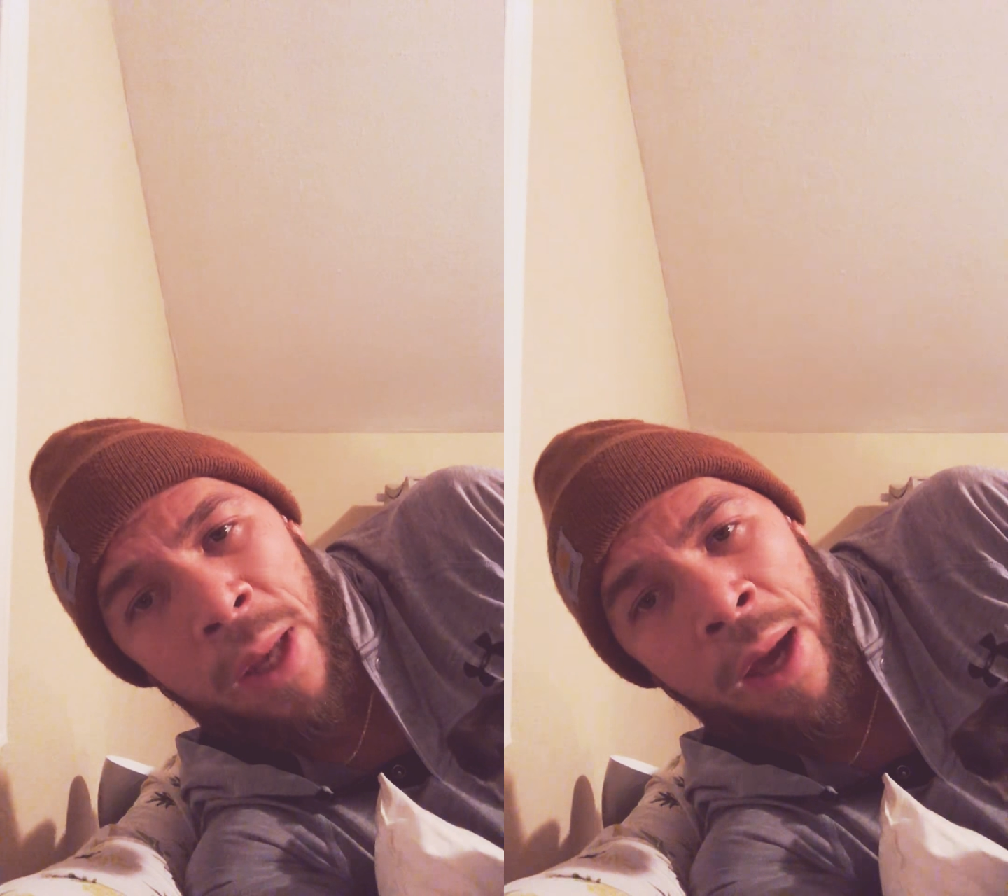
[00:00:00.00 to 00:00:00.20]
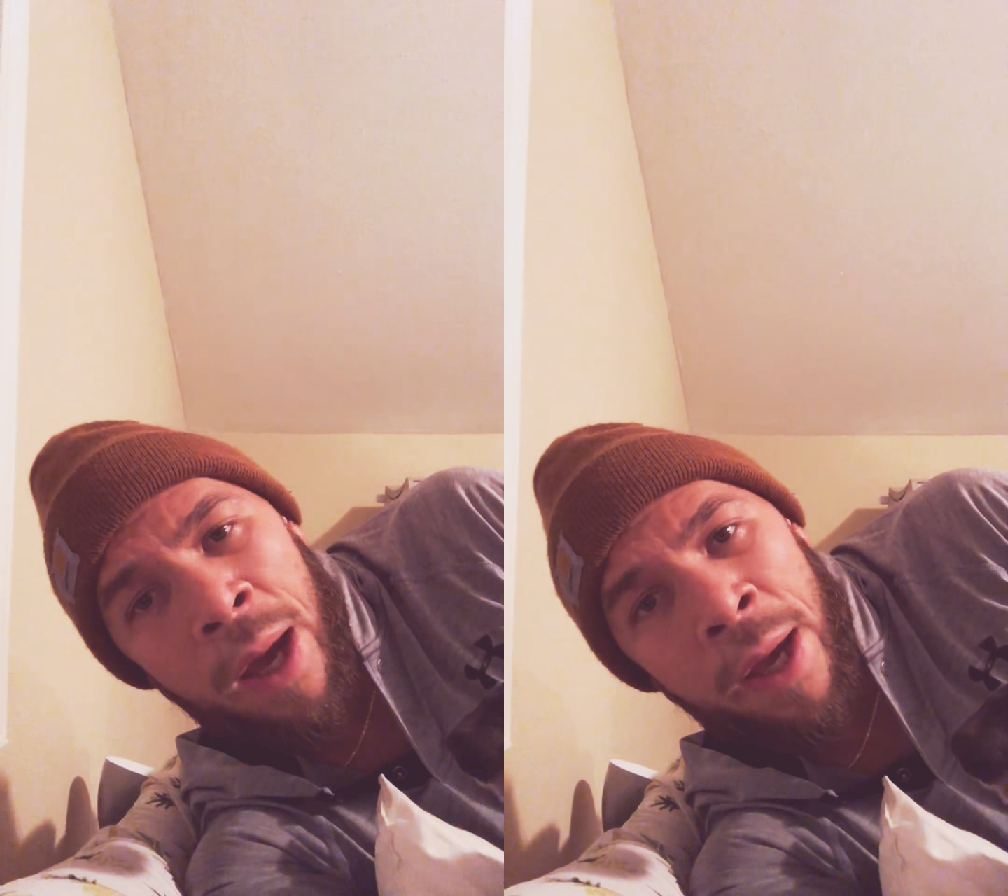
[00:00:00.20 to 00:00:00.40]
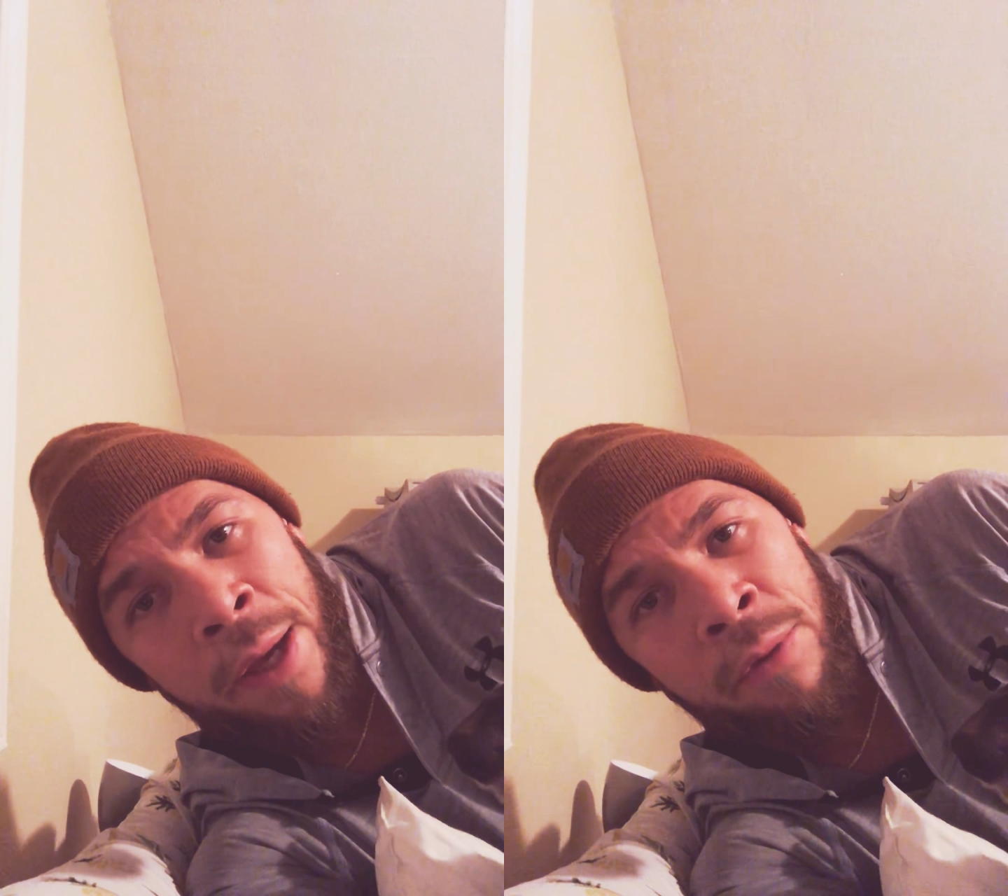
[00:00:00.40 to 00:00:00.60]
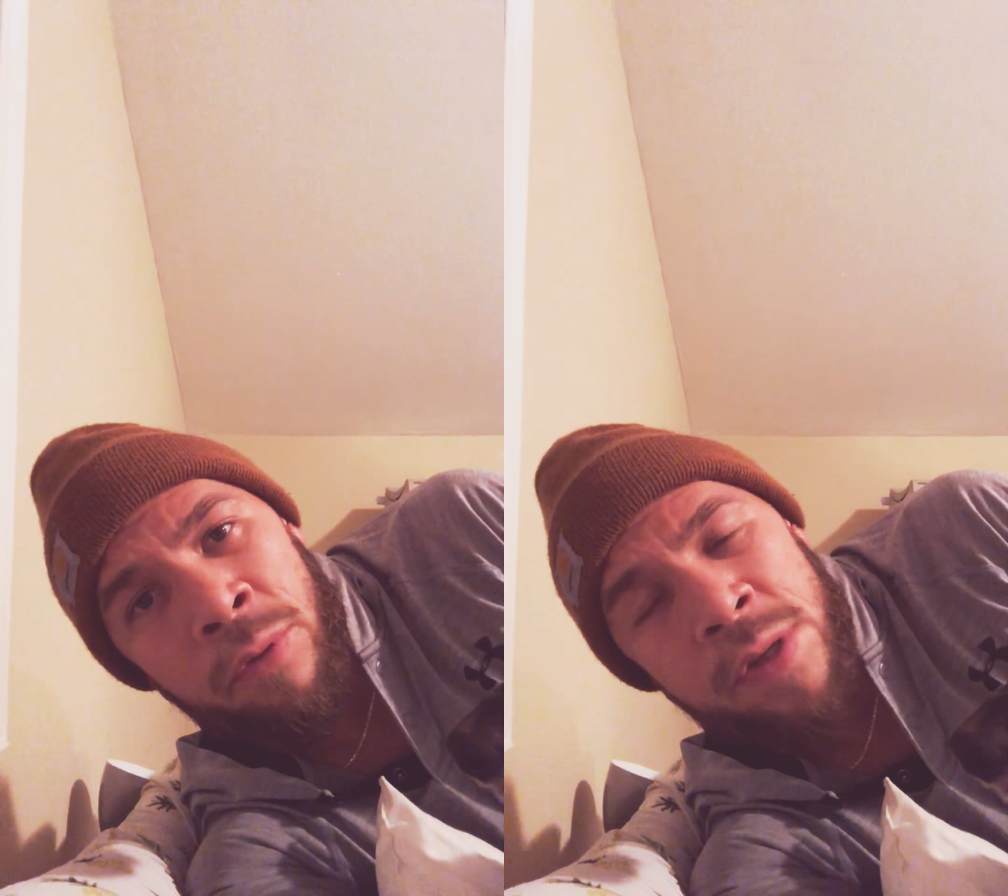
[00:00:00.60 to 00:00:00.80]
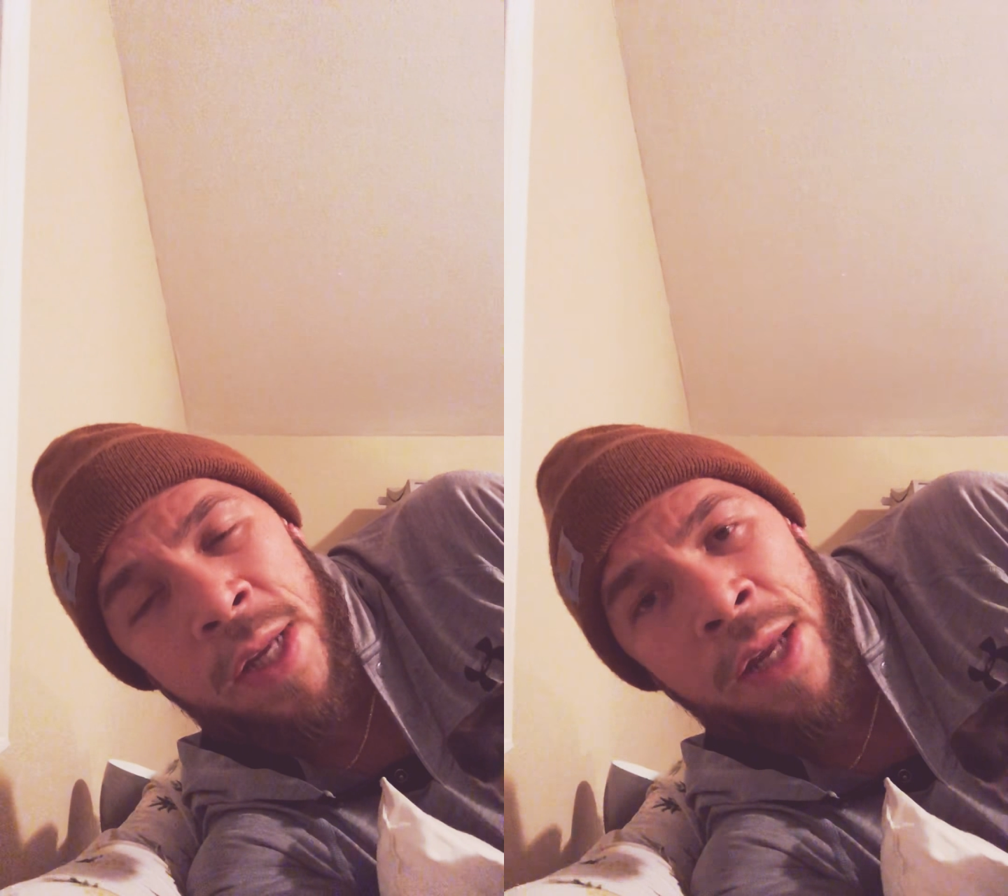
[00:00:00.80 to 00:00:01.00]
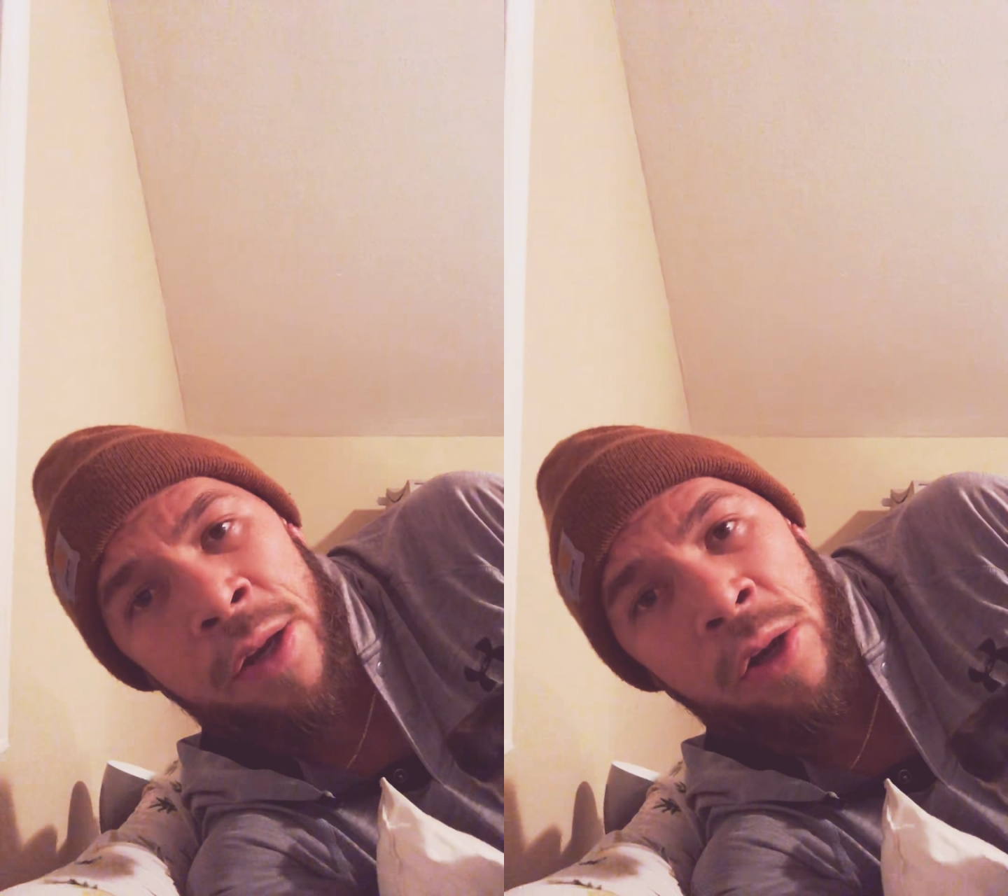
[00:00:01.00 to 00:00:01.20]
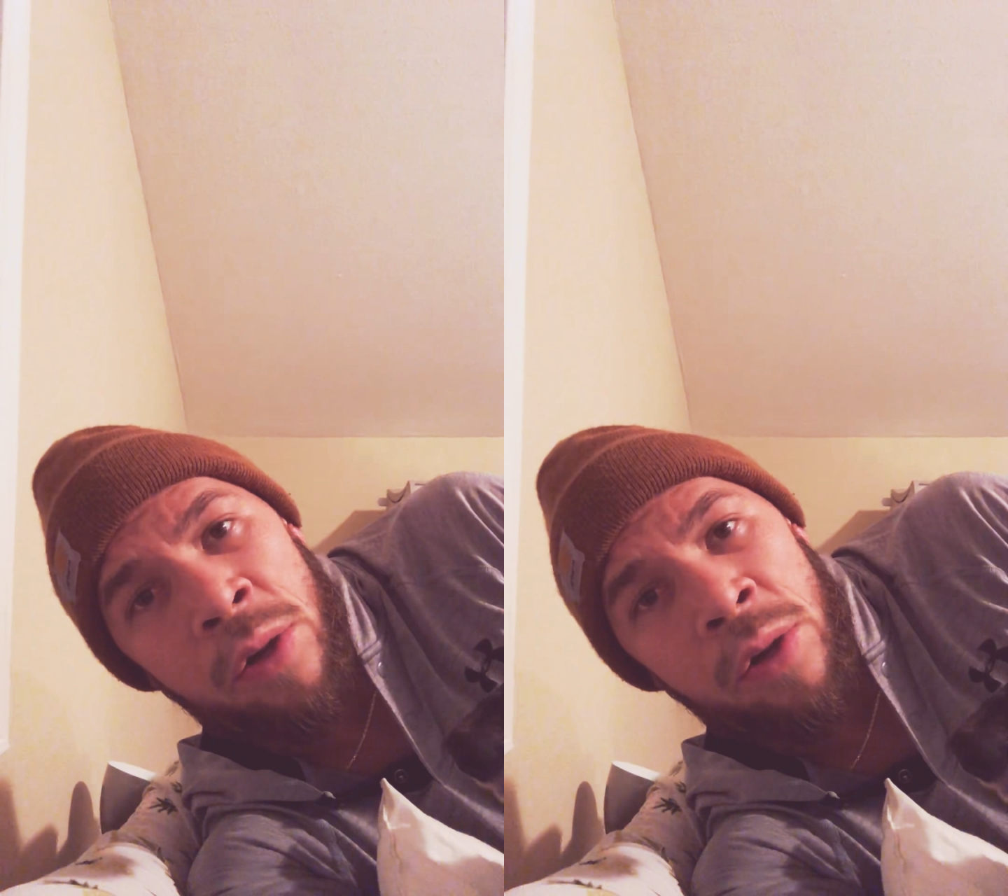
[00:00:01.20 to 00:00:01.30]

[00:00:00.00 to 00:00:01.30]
I stayed in